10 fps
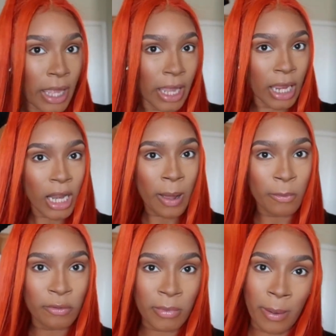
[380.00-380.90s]
And I
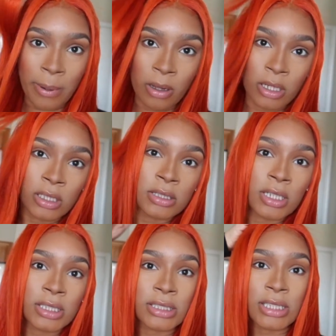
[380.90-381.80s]
moved my pony
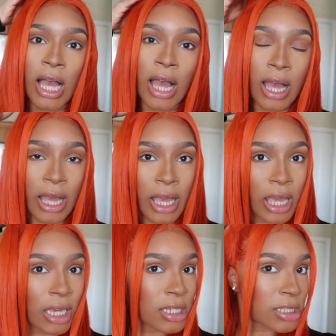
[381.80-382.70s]
to the
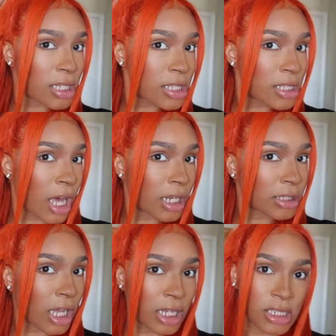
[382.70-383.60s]
side because this side
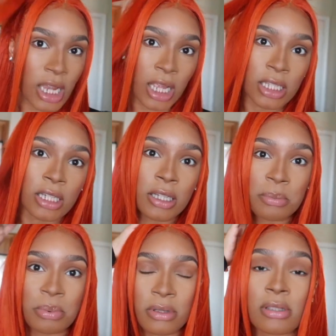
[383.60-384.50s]
is kind of jacked
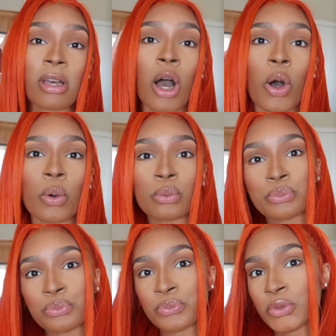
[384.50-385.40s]
up. So
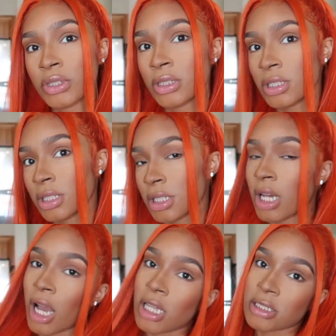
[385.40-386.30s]

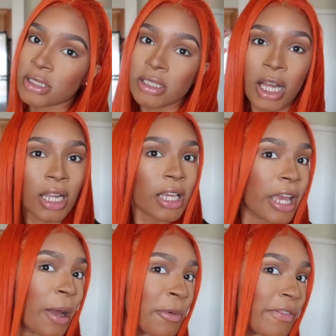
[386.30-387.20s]
I just kind of
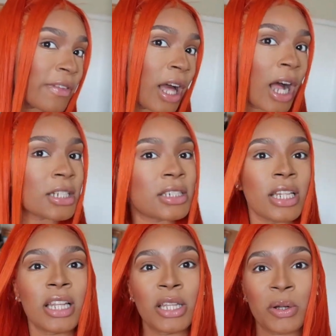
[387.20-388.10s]
camouflaged
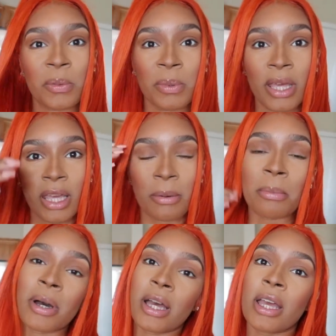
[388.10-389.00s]
it a little
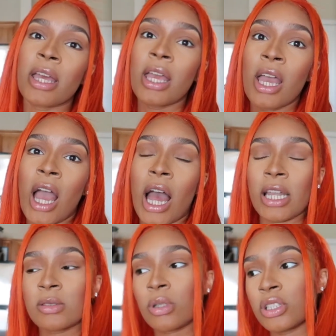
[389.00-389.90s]
bit. But
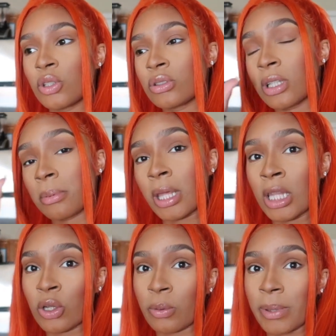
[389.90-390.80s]
I just want to do something
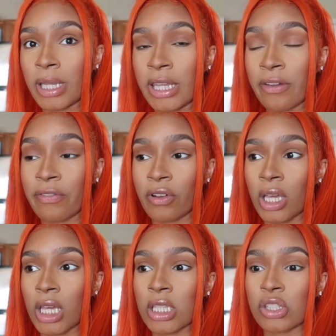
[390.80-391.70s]
a little bit
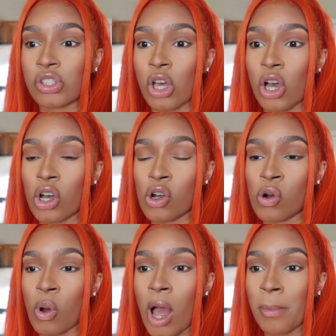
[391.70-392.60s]
different.
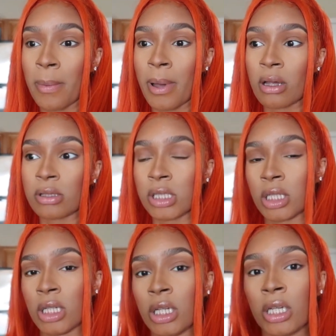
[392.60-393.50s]
So I'm about
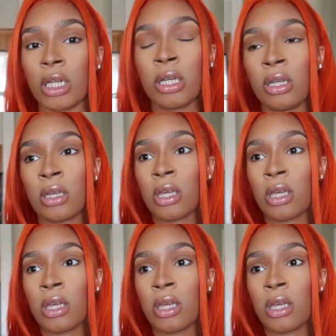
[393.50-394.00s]
to